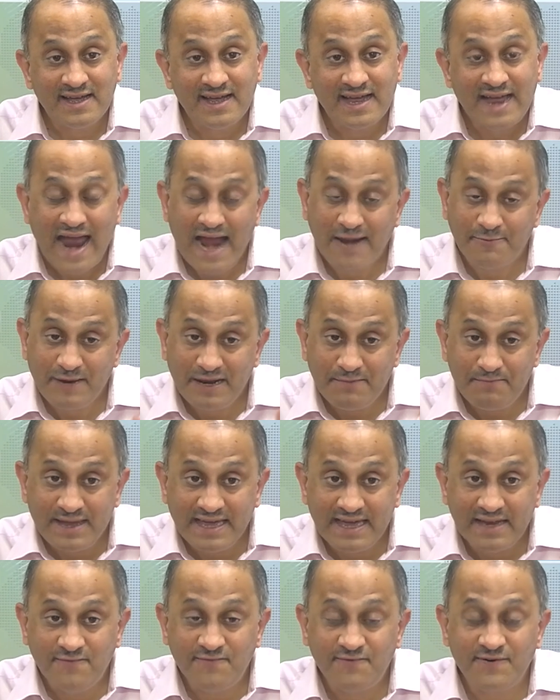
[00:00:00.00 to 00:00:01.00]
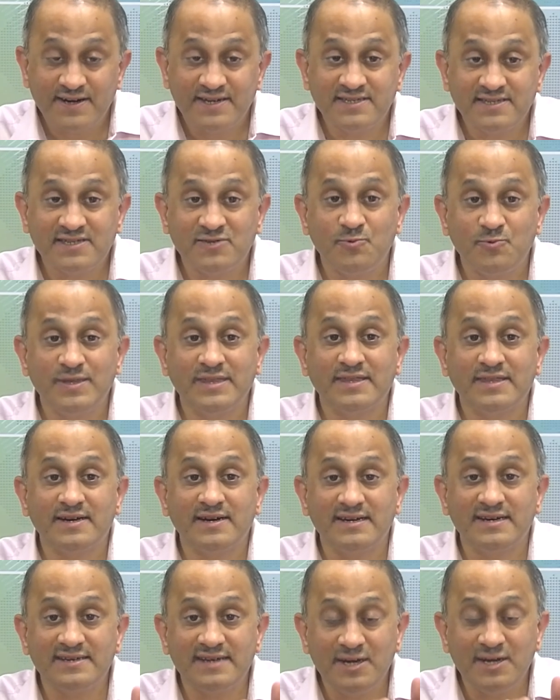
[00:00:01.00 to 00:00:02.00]
and we will begin first with the
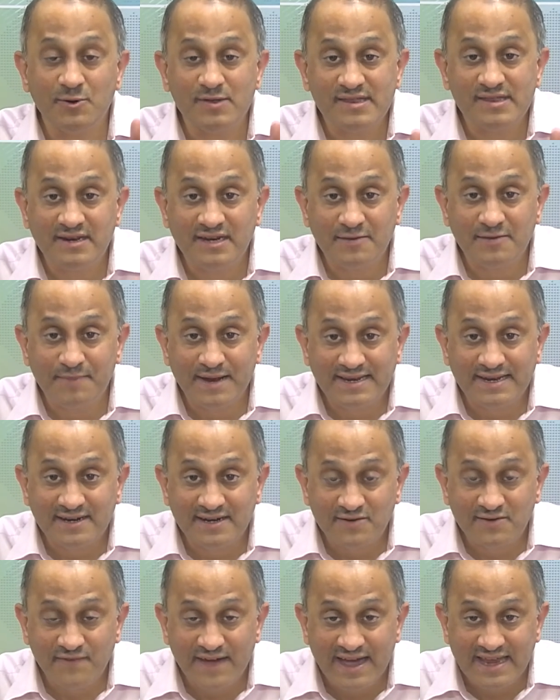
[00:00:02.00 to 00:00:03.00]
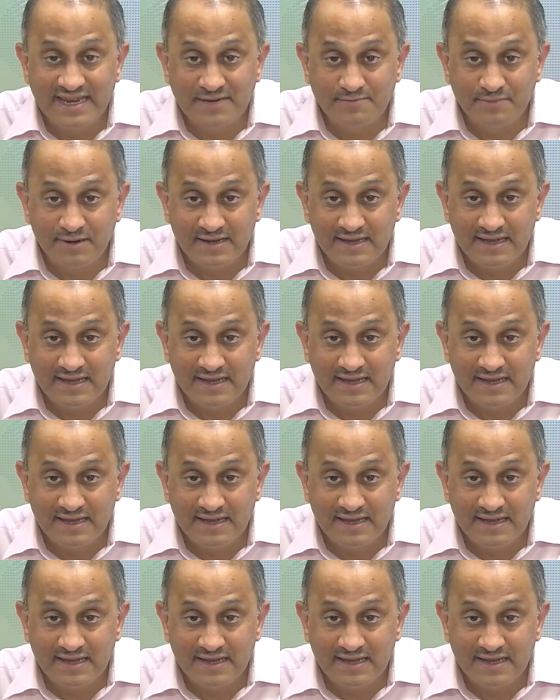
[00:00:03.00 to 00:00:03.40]
continuous independent variable